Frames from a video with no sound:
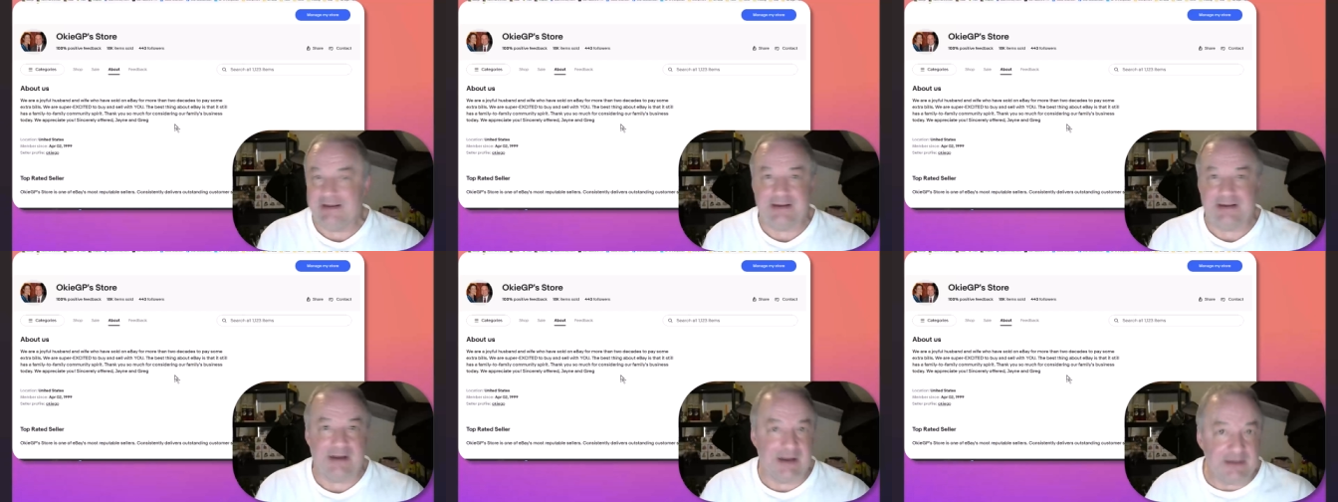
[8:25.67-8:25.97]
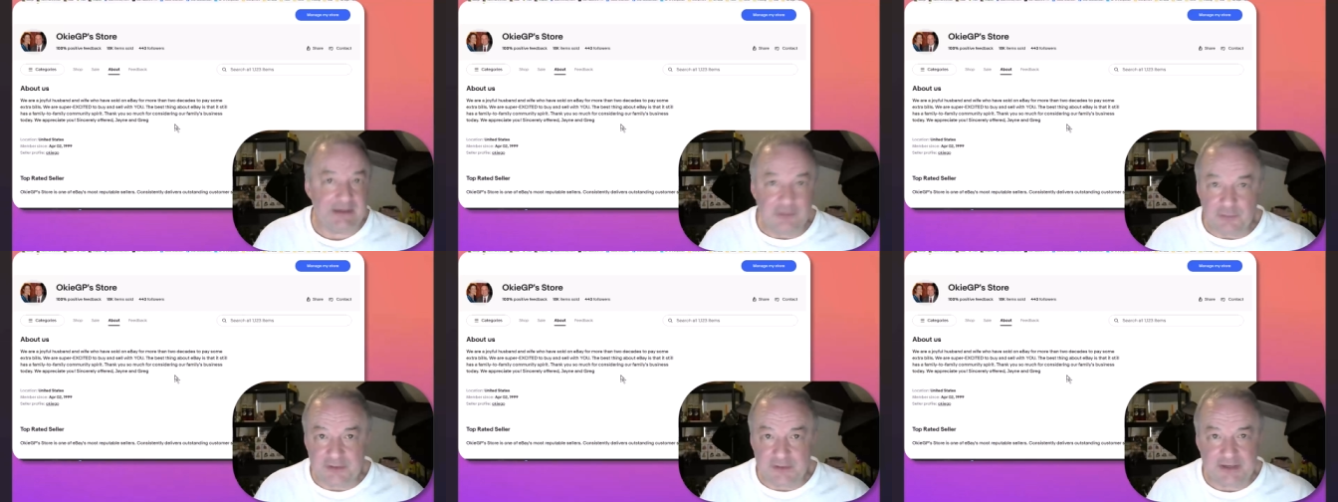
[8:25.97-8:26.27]
I
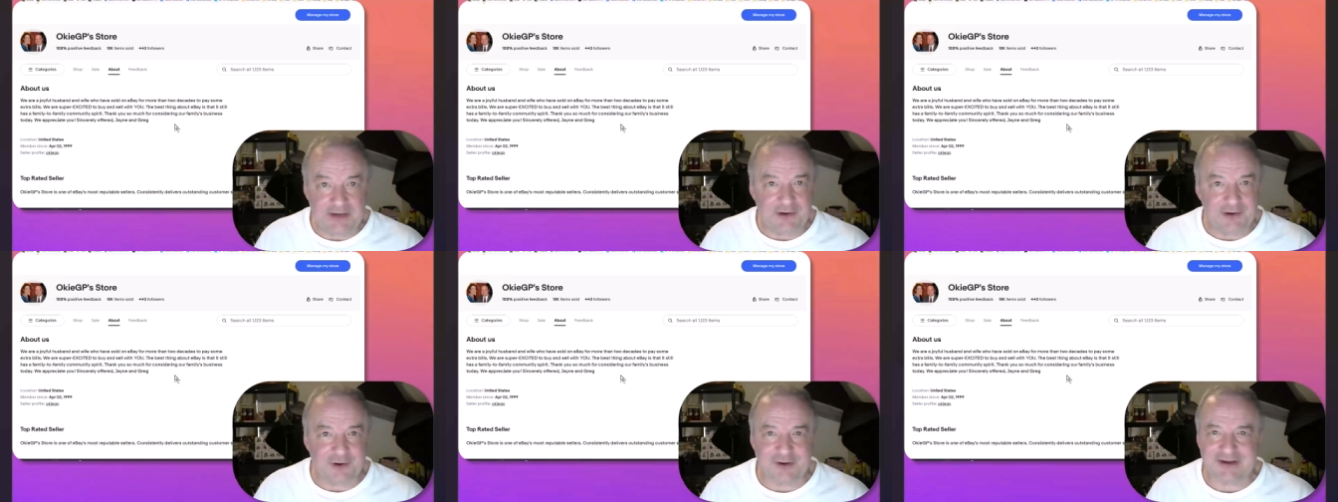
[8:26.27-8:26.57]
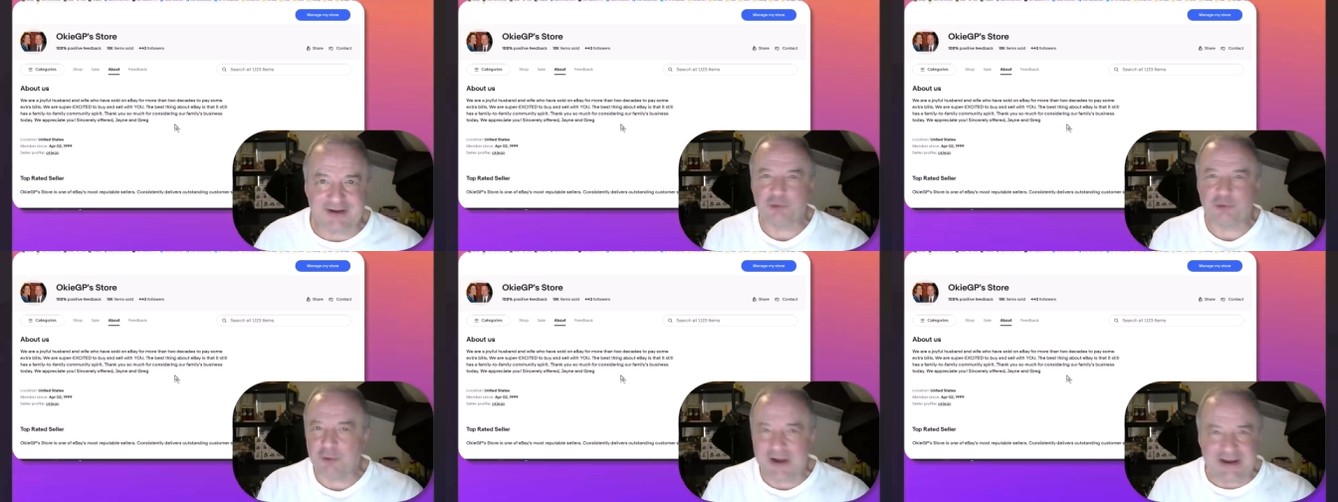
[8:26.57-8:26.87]
don't care.
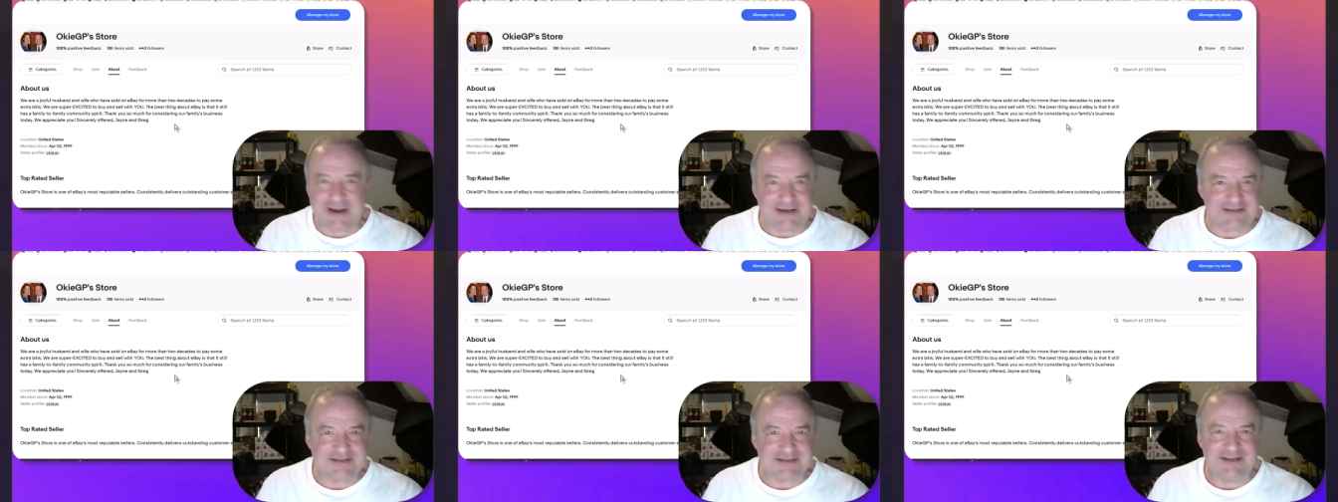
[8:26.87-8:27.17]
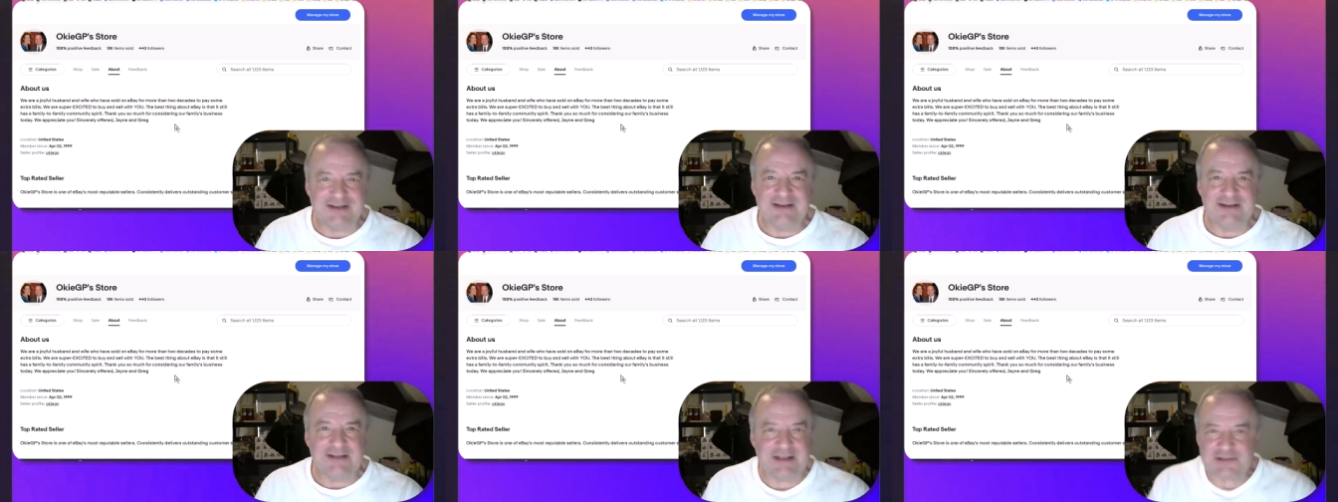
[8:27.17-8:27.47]
Great.
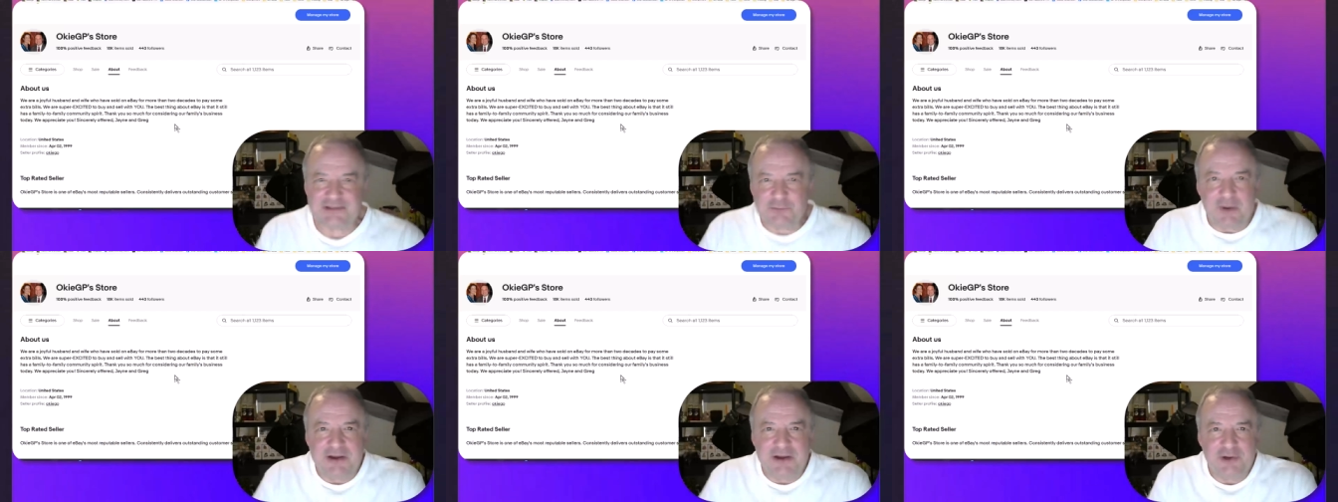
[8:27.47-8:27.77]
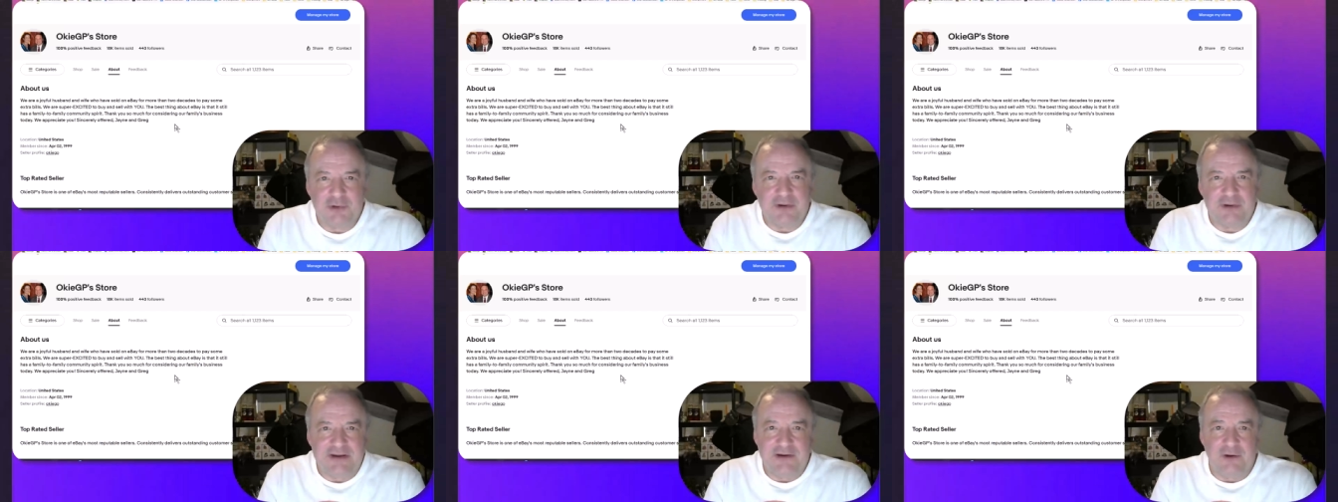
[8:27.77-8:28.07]
That's why
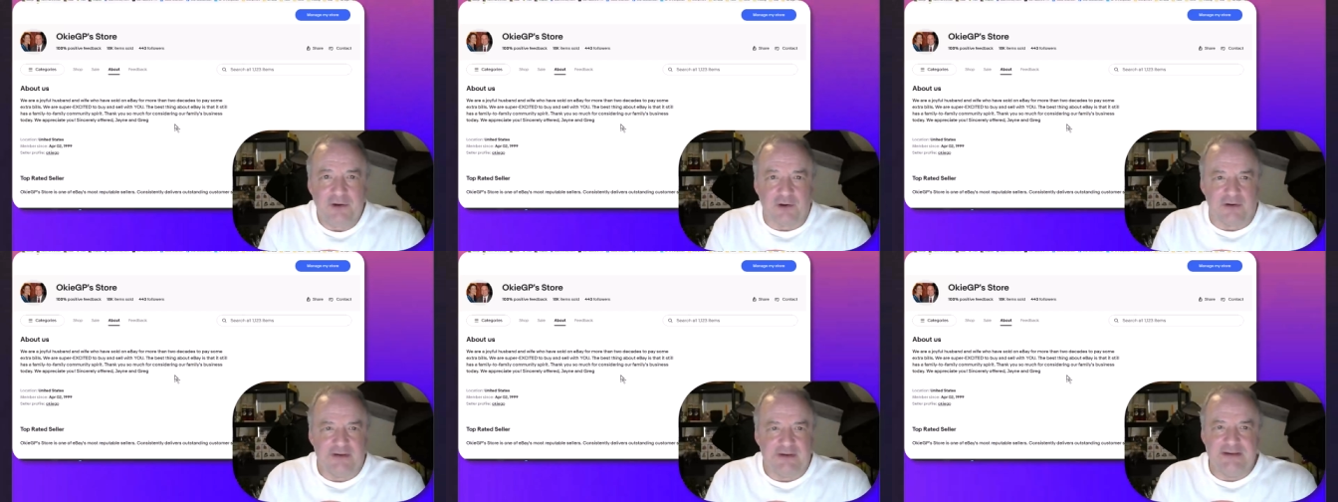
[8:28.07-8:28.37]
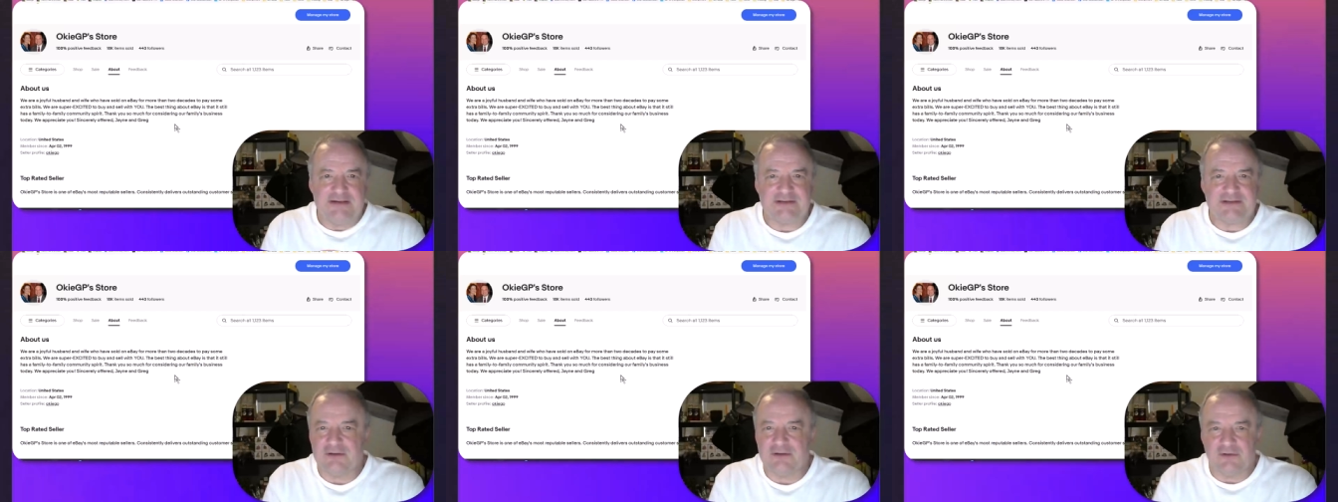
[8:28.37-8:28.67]
you're here,
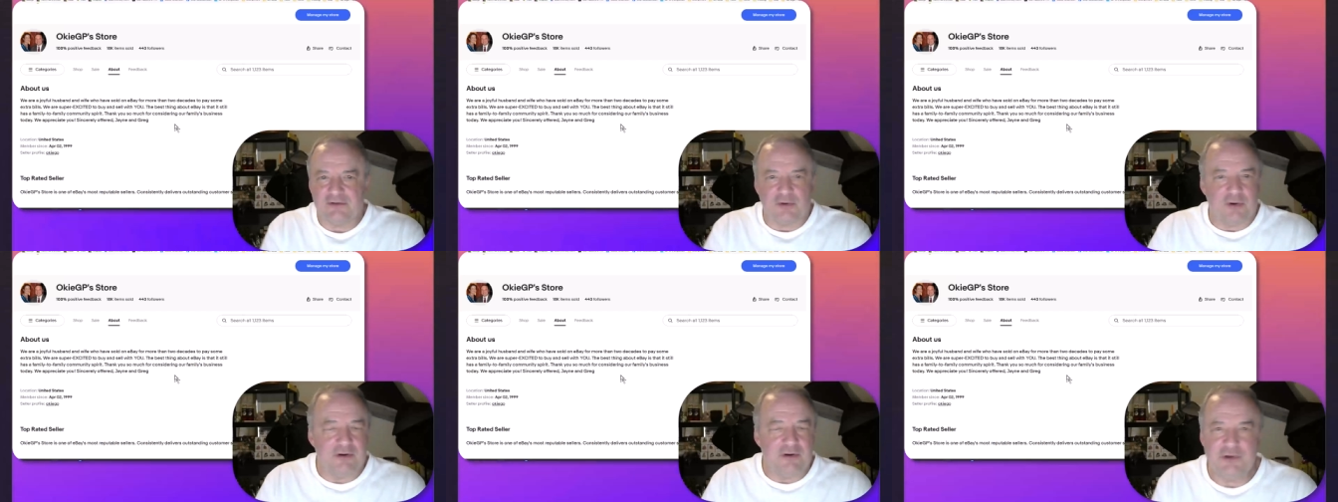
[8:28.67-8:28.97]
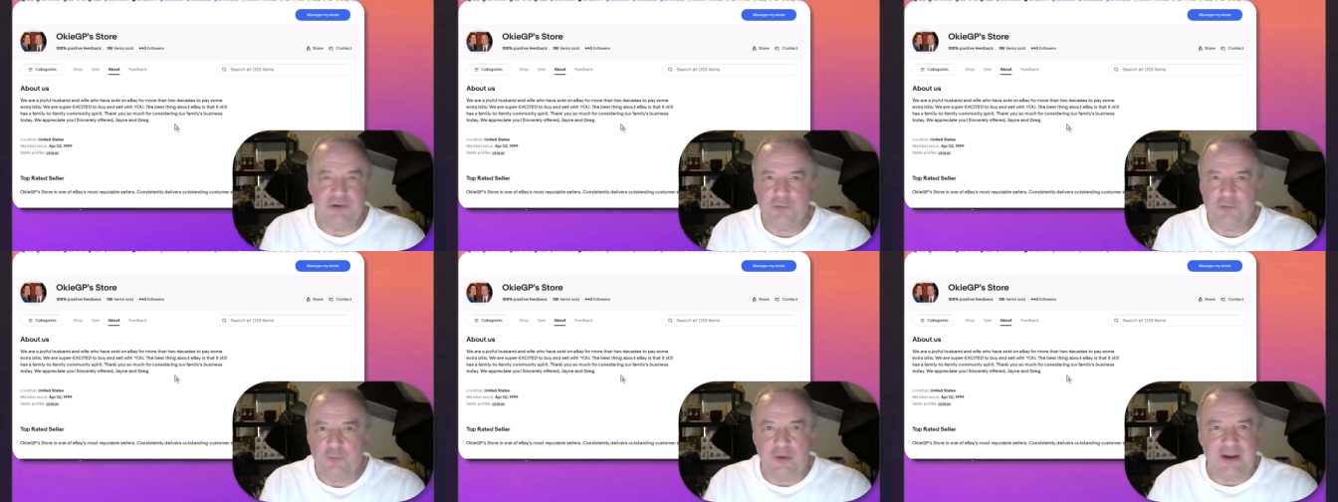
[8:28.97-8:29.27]
is to learn
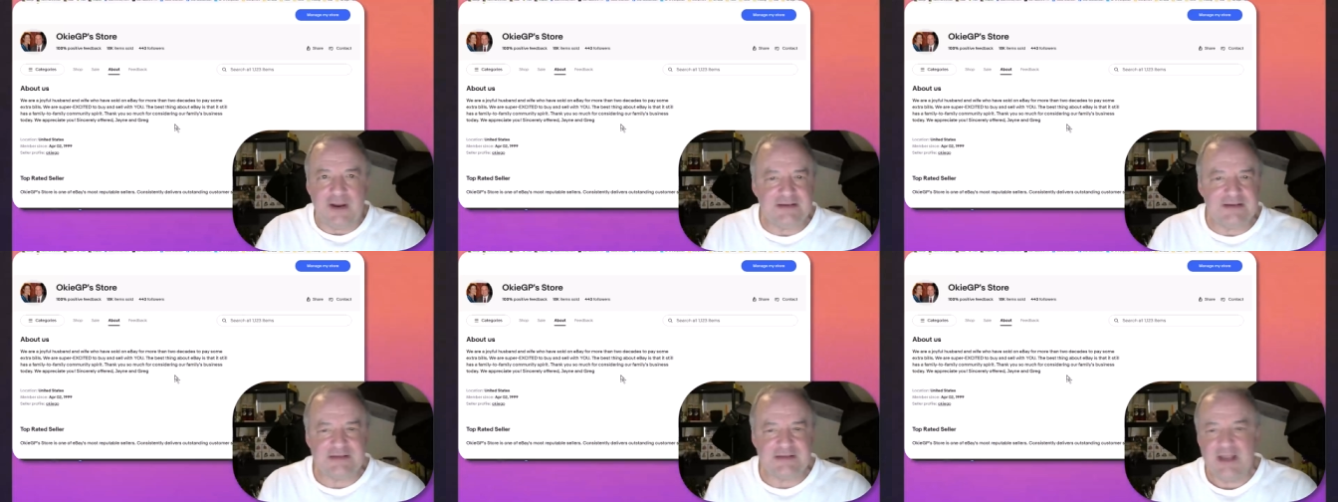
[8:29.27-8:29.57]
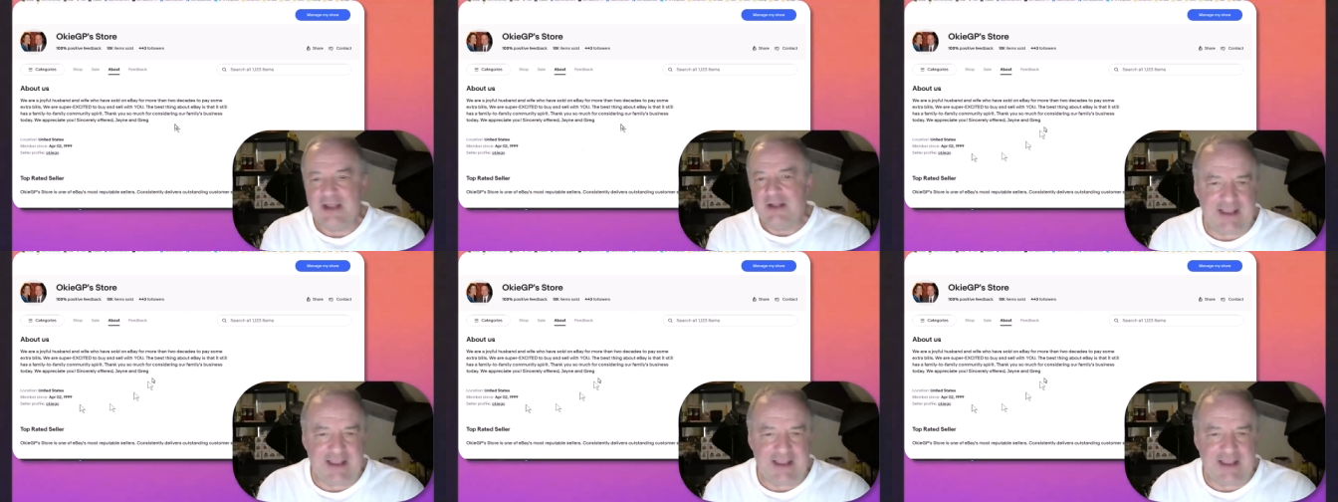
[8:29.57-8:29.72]
new ways,